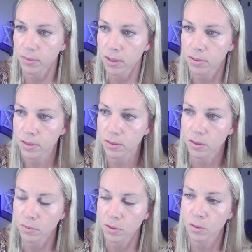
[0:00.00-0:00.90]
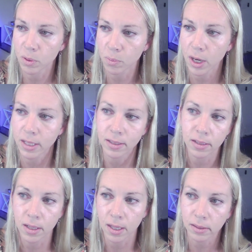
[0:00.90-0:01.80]
down here. It says consumer price
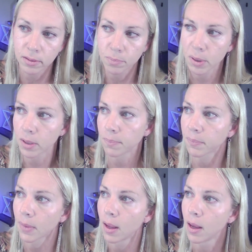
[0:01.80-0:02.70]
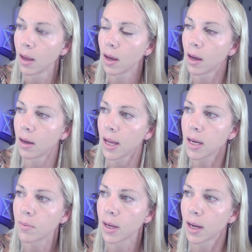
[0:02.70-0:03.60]
index, but
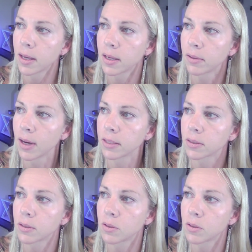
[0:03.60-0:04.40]
anyway, I digress.